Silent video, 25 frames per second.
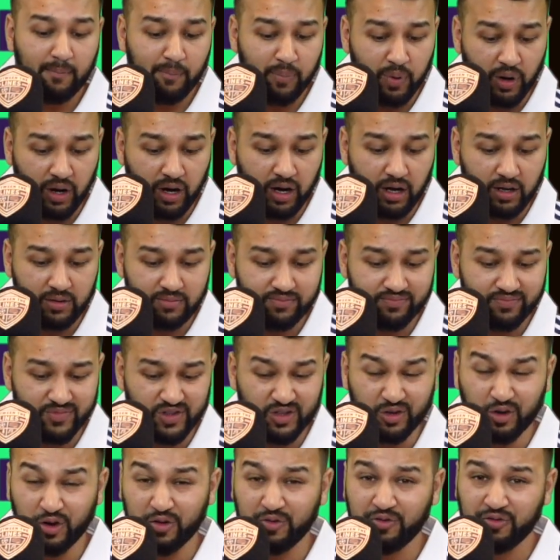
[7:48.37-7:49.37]
But
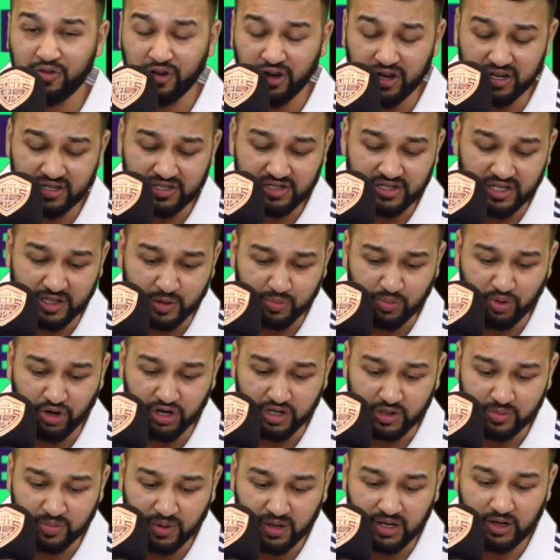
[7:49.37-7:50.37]
you got 36
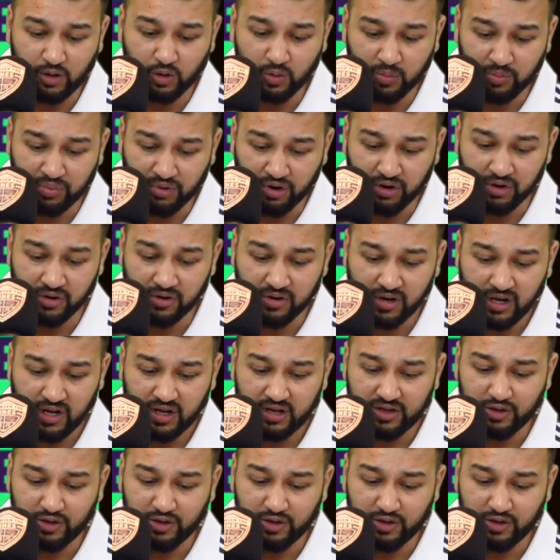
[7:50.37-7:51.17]
points, my little bro.